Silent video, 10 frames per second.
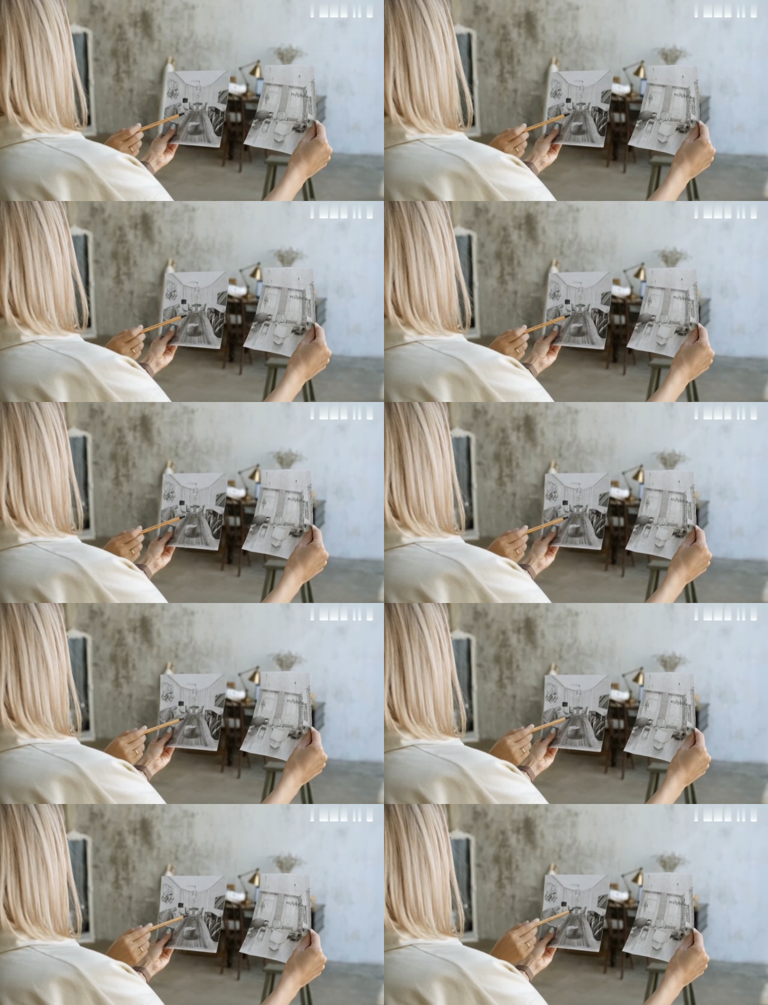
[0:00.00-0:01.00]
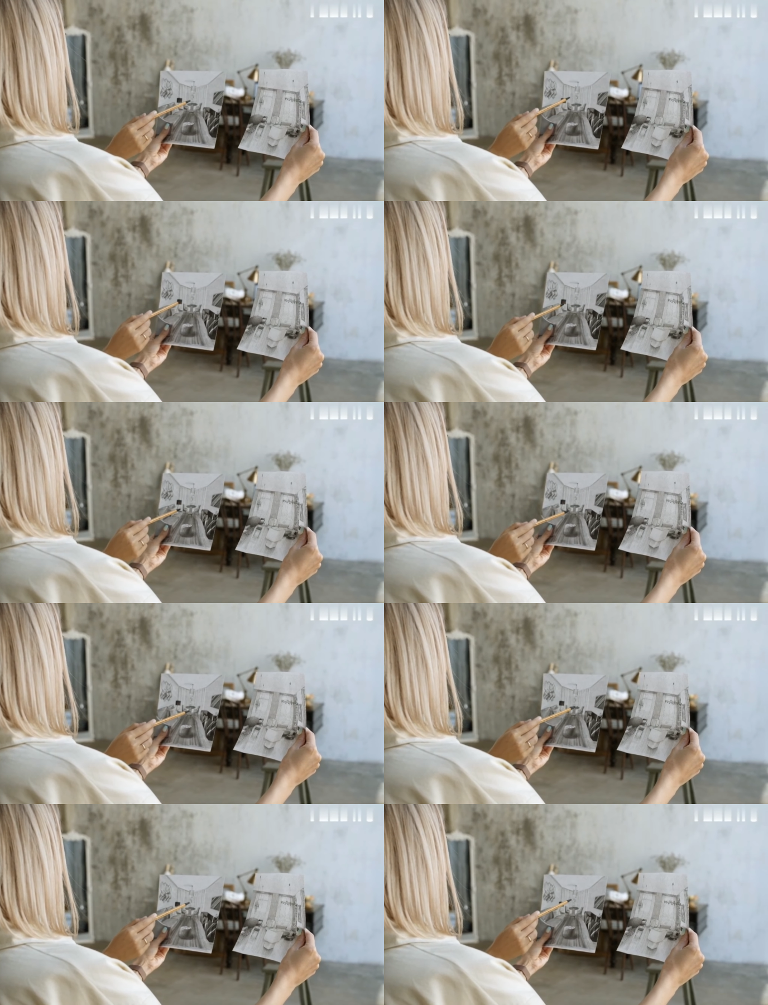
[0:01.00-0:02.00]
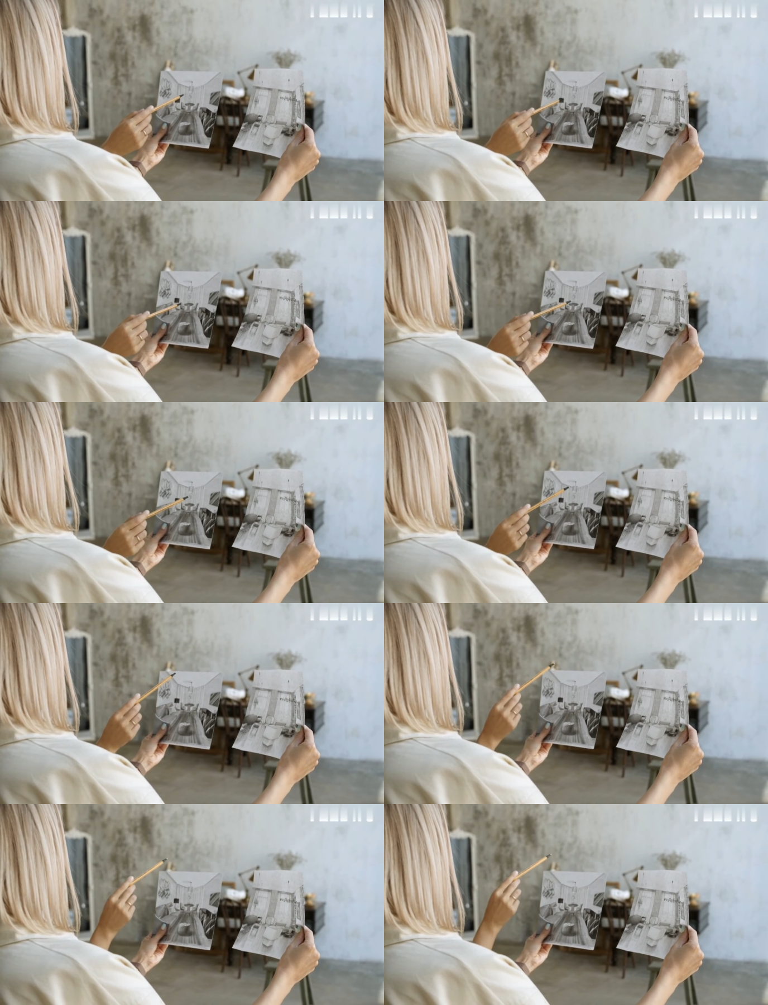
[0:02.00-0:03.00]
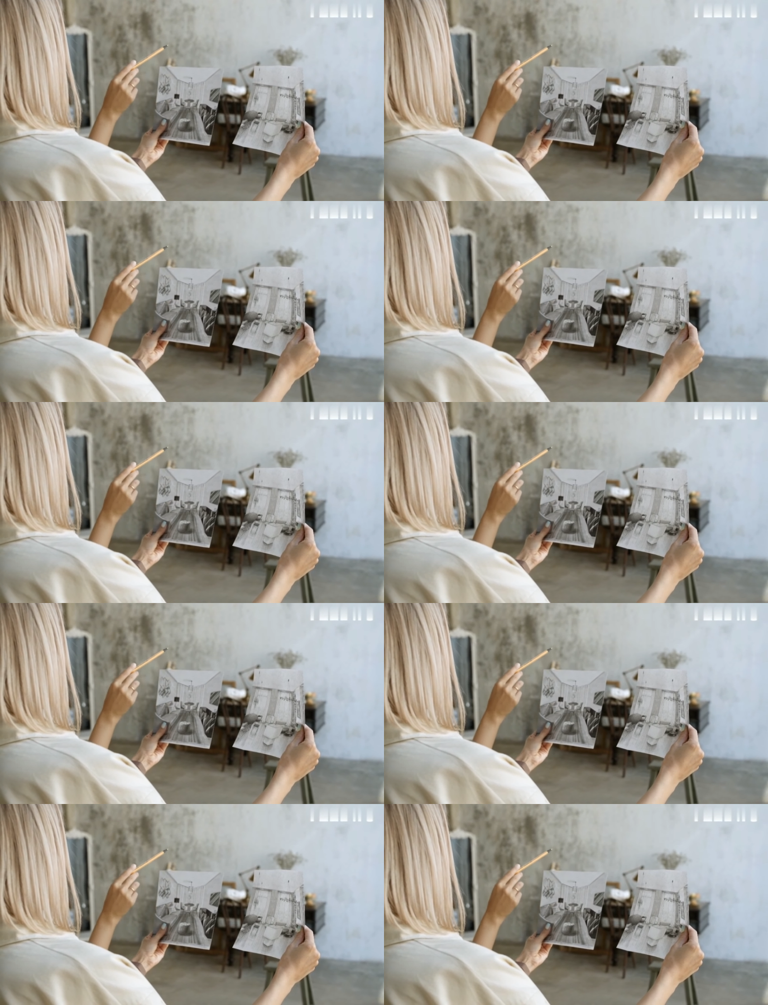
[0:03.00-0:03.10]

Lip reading: (no speaker visible)